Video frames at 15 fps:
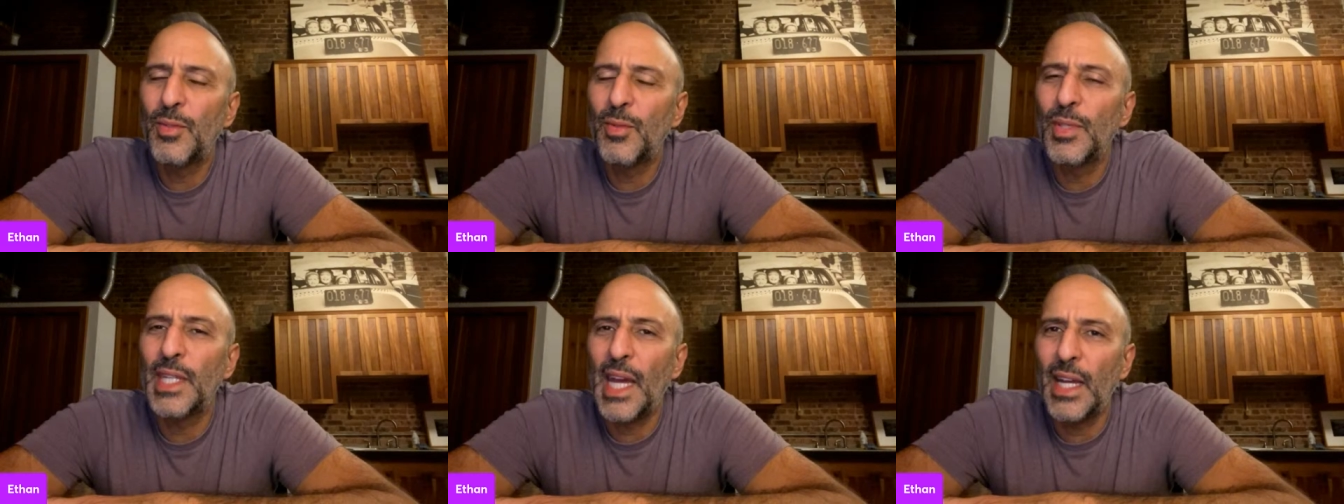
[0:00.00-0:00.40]

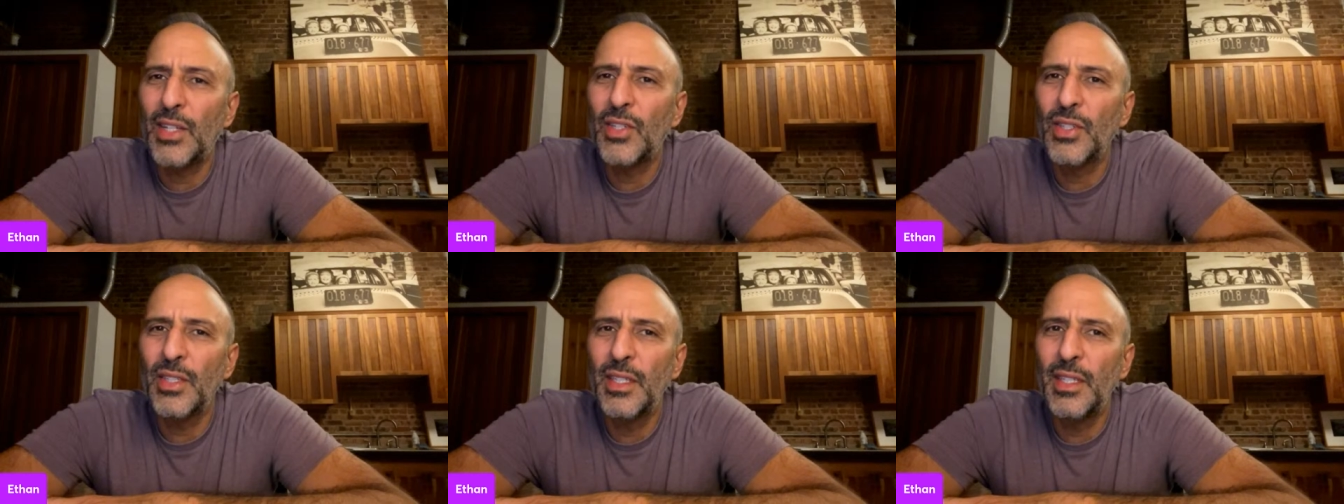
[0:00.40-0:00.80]

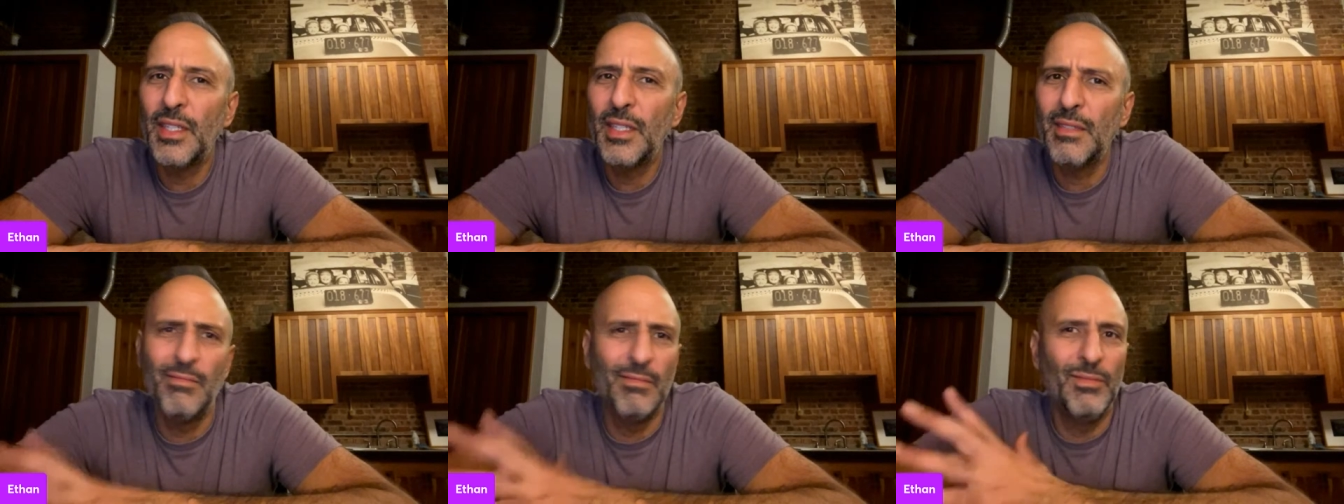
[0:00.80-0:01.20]
actually
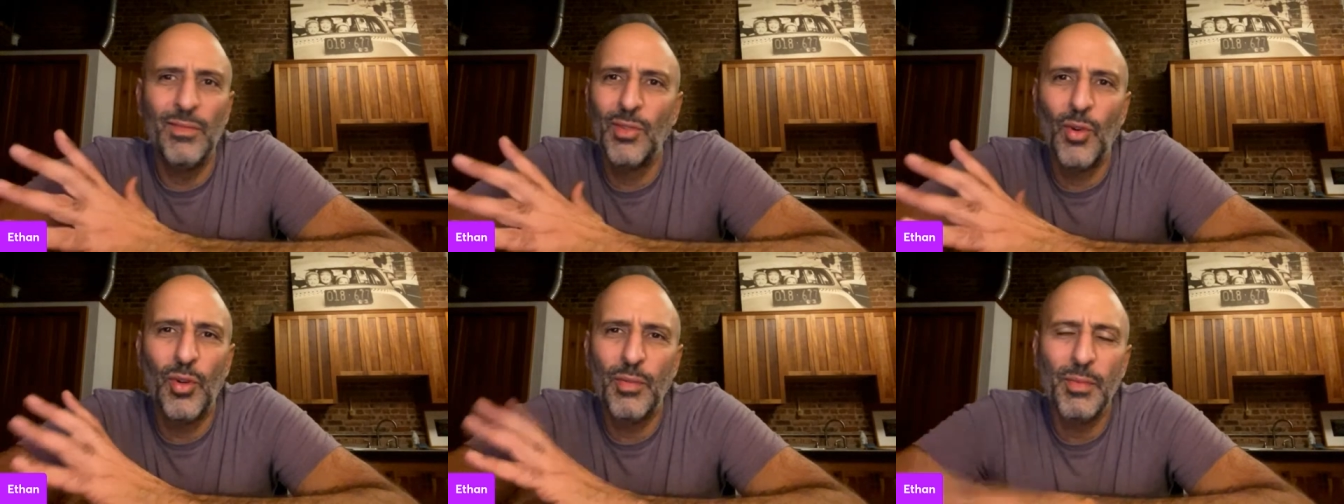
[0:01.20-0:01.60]

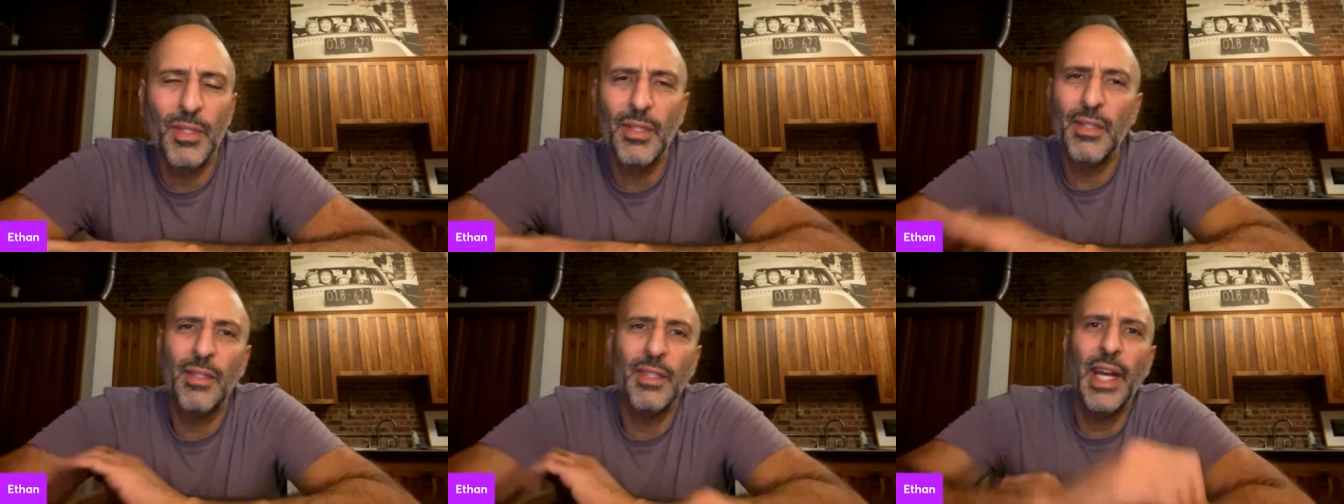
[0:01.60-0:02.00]

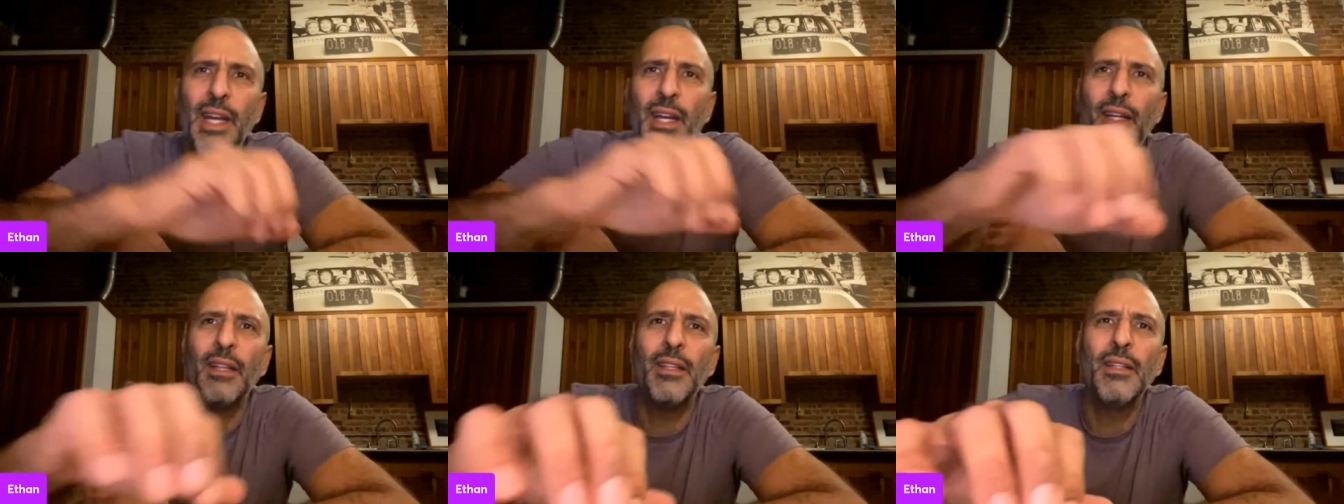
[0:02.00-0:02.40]
normal length.